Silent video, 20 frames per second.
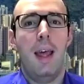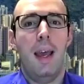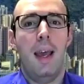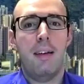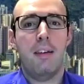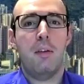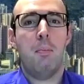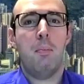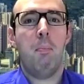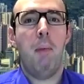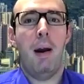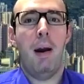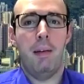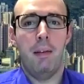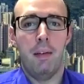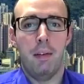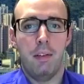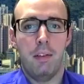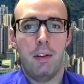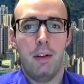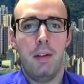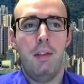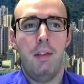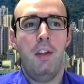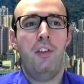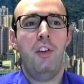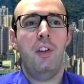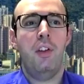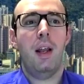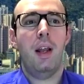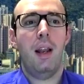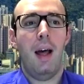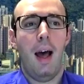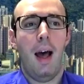X Partners, digital